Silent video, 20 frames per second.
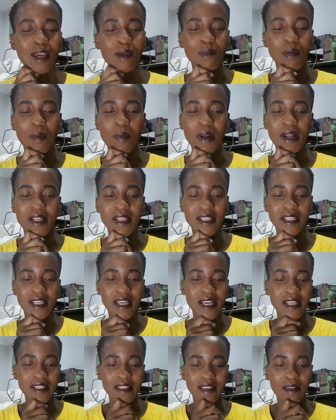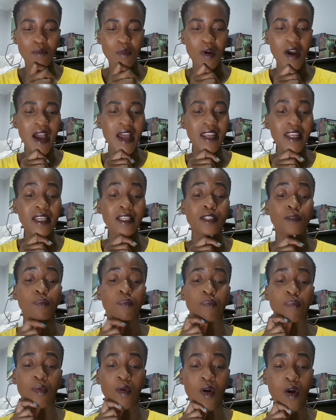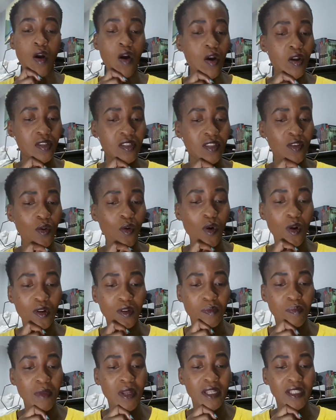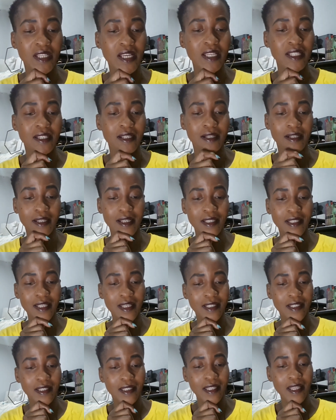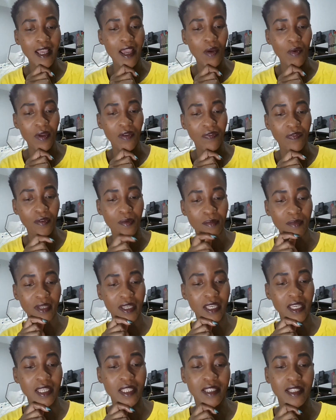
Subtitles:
People are discussing Mohale is boss. The old man just rest and stay away from kids.